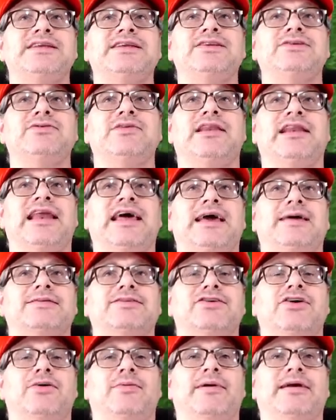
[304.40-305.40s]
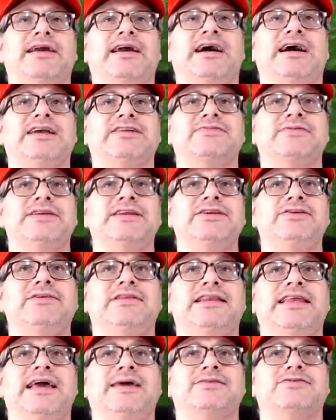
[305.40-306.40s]
We didn't do the lambs. Oh my gosh, we didn't
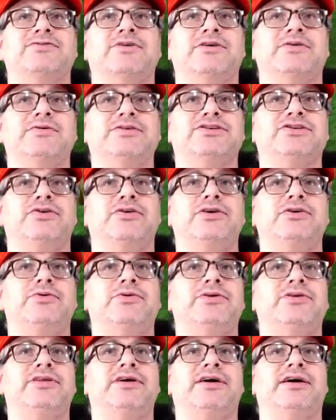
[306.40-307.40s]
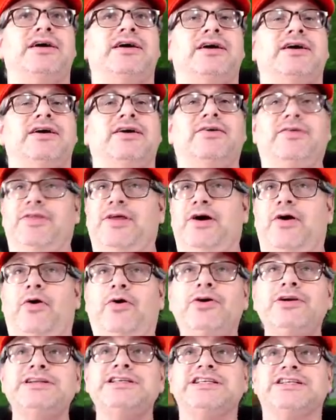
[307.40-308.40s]
do the lambs quick. We showed you where the, the
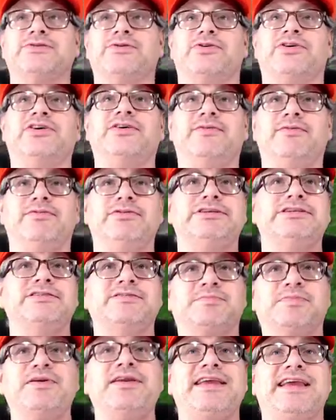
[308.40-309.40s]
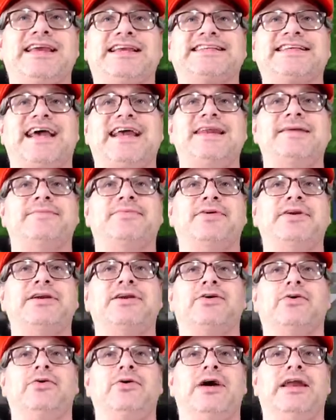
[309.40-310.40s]
horses were, which is pretty exciting, pretty
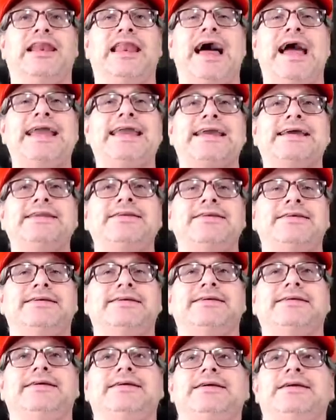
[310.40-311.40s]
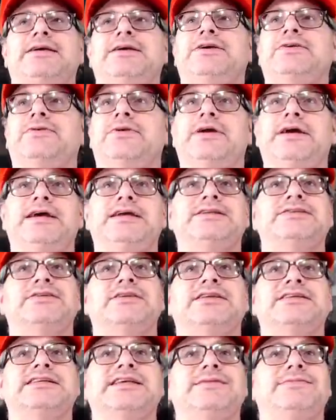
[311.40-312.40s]
cool. I like it. All right, so
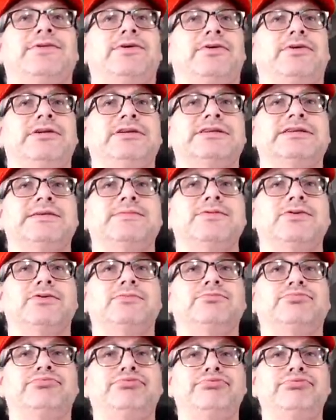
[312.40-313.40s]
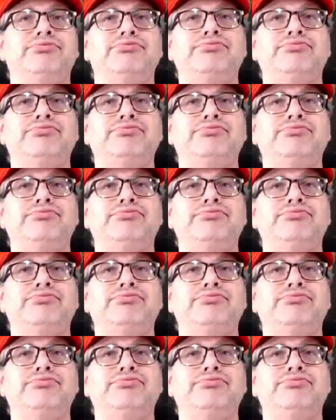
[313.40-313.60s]
let's keep going. Let's keep going.